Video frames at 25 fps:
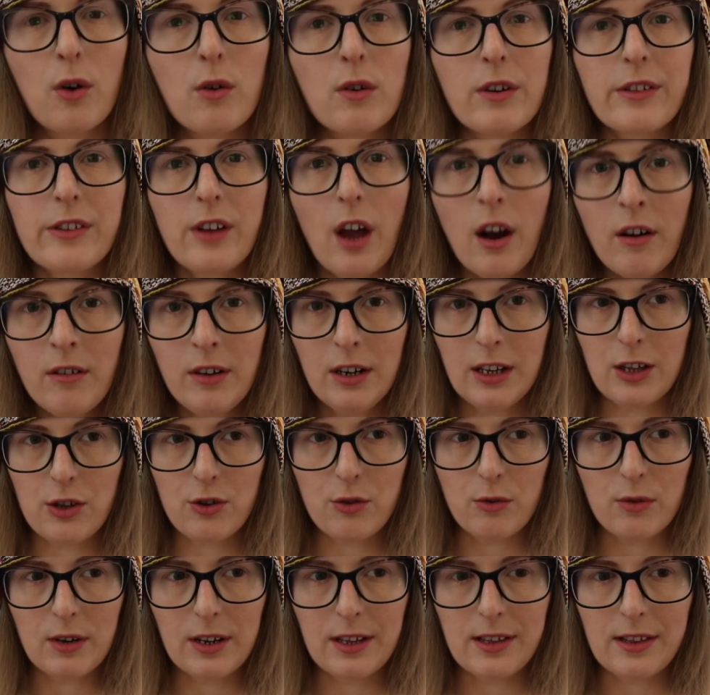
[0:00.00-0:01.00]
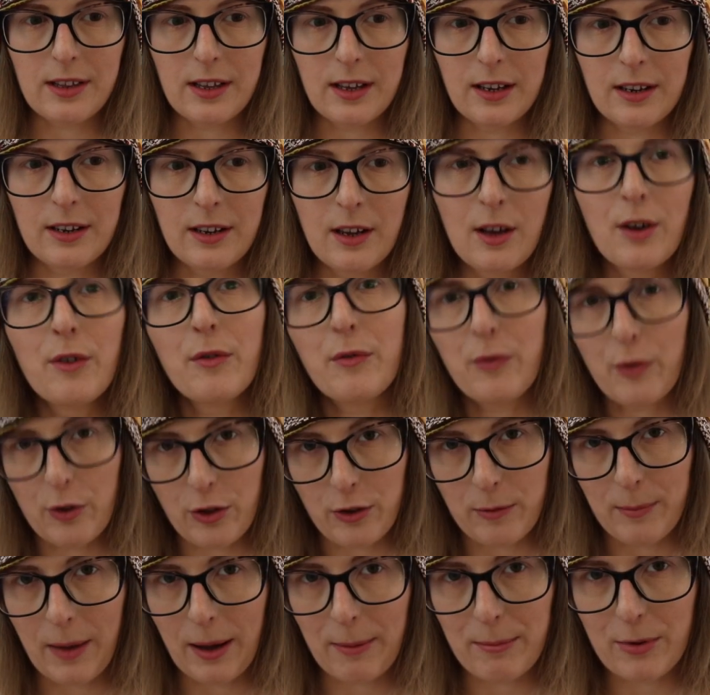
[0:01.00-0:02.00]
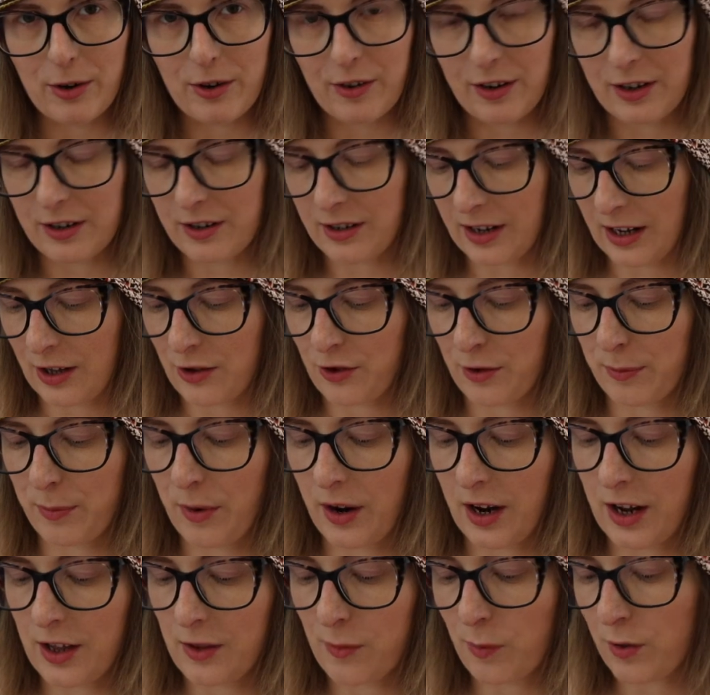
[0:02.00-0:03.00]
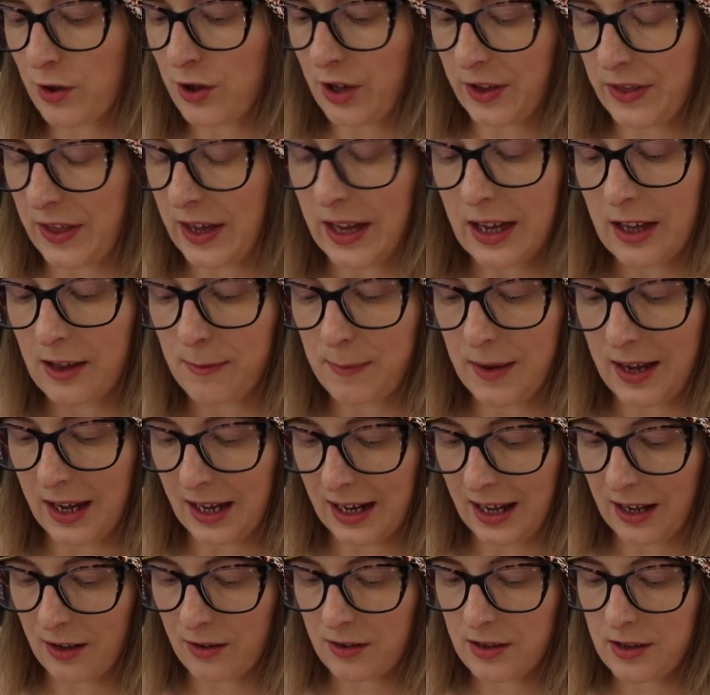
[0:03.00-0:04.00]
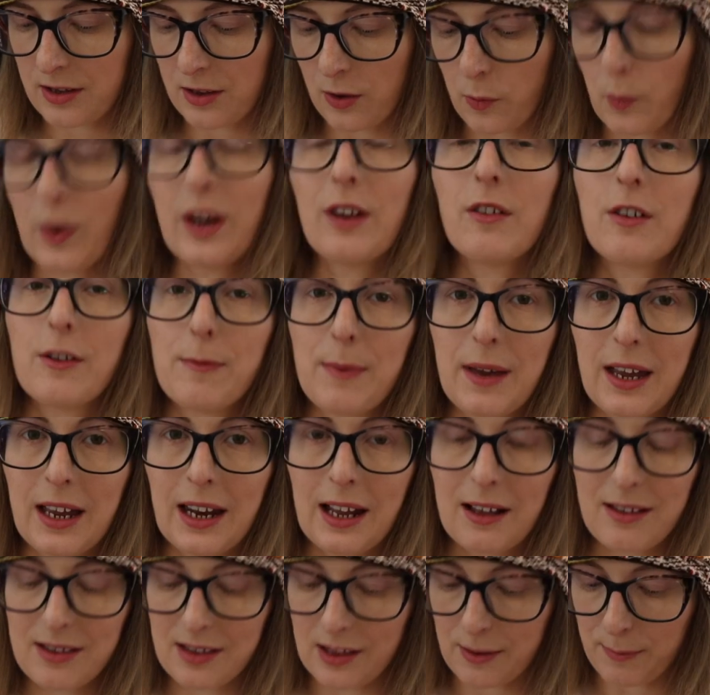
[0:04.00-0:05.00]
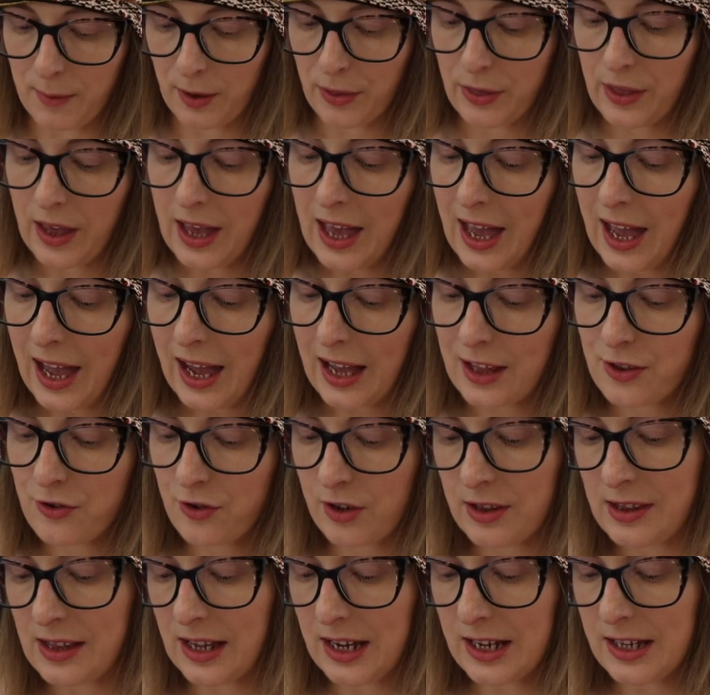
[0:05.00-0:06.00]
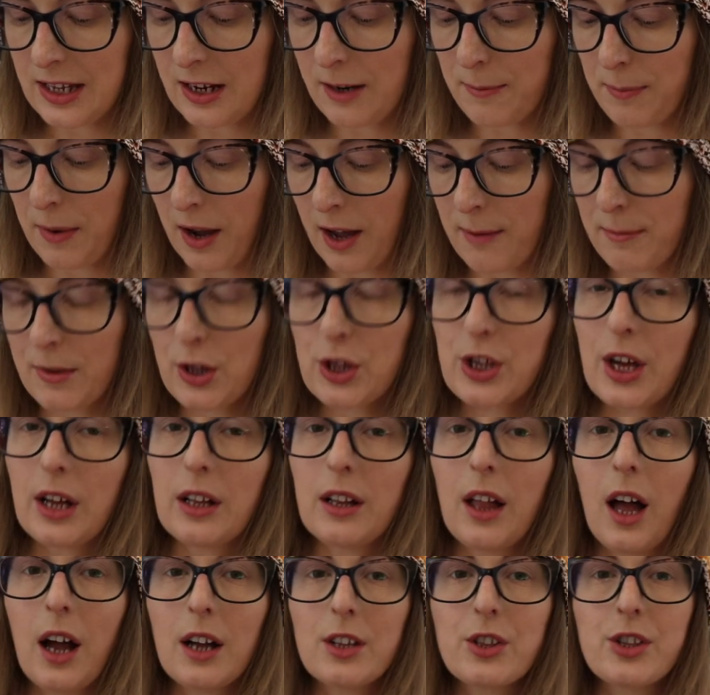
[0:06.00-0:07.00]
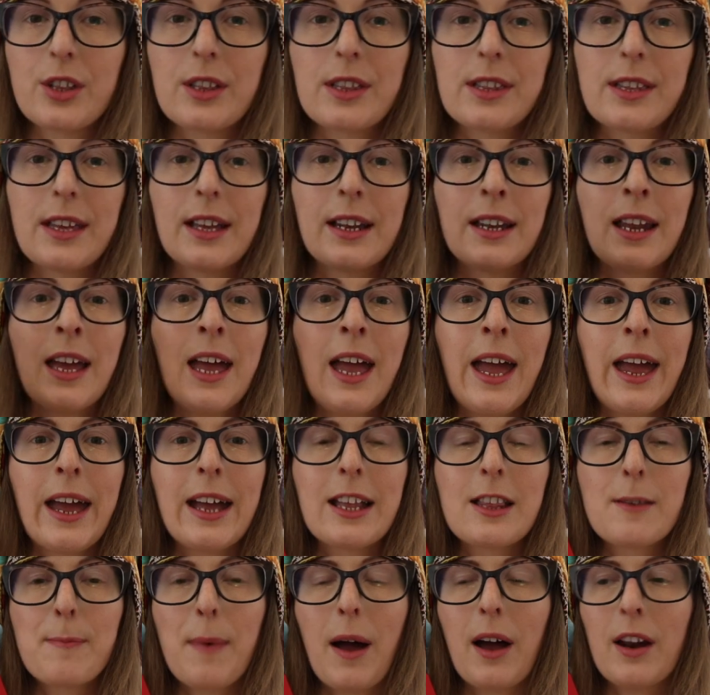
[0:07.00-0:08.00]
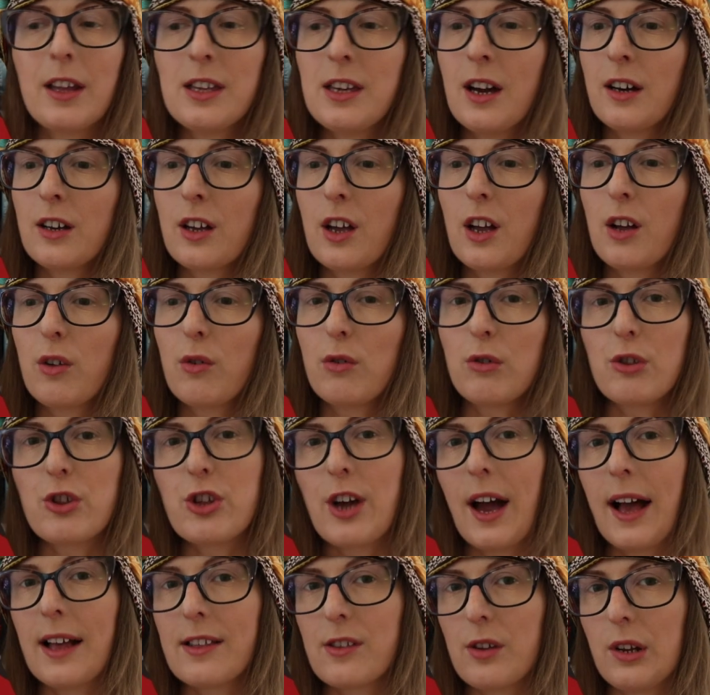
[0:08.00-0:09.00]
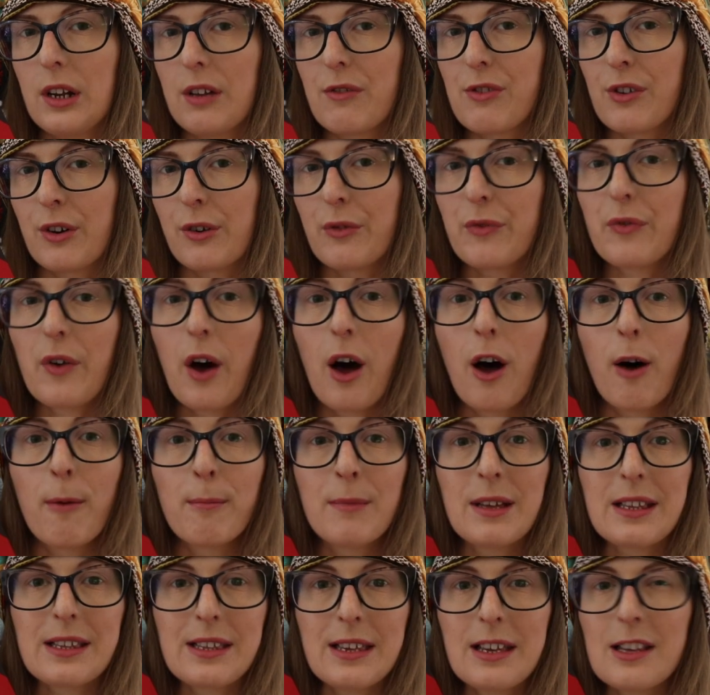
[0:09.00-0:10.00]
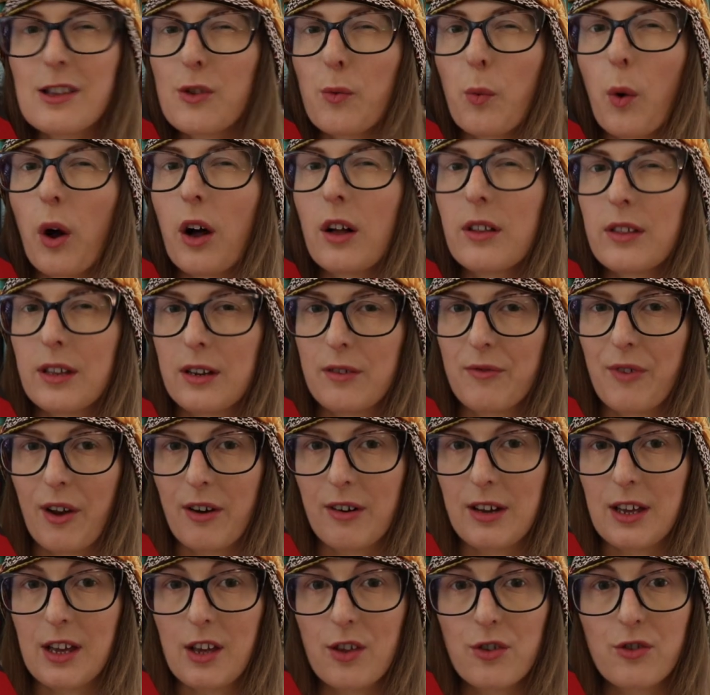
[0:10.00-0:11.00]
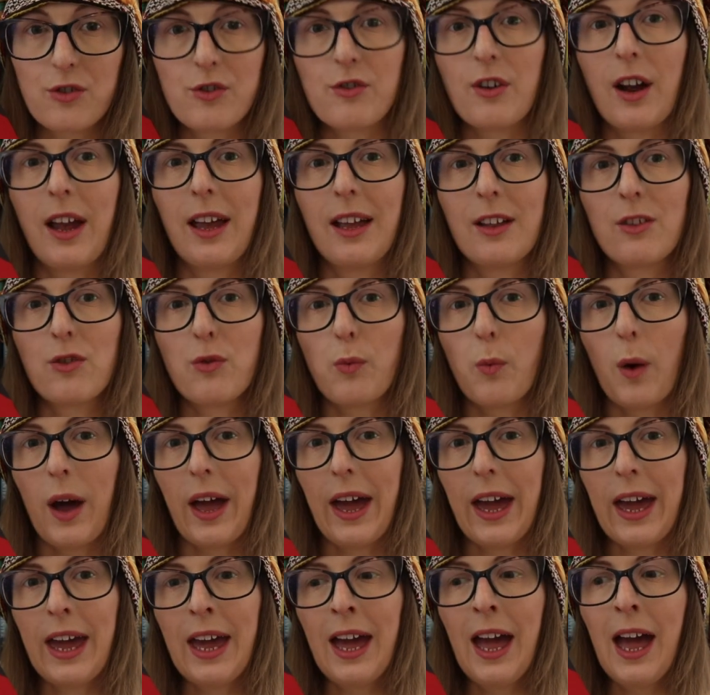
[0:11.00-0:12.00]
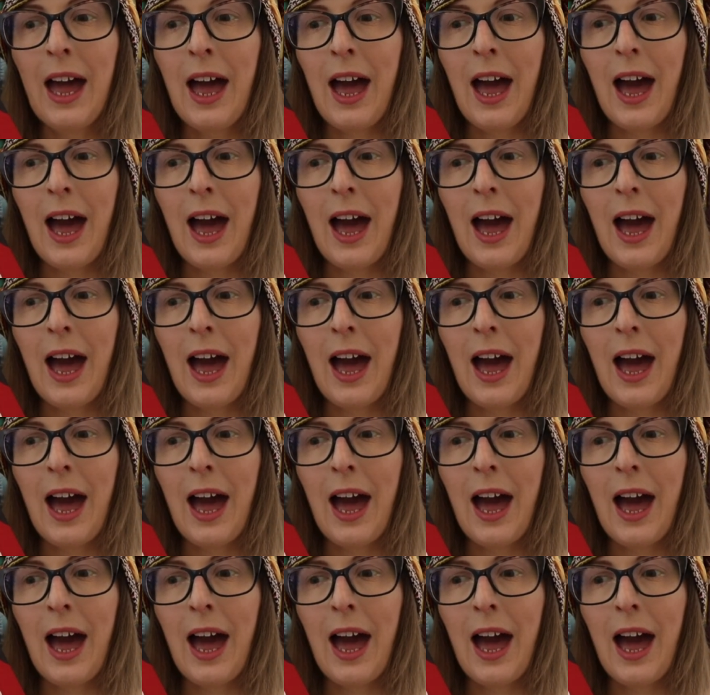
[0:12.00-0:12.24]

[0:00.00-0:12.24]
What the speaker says: or is currently shortlisted for the Man Booker International Prize, which I think is being announced, the winner is being announced this month. It's translated by Michelle Hutchinson. It's about a young girl called Jazz who lives on a farm, sees the world in a very strange way.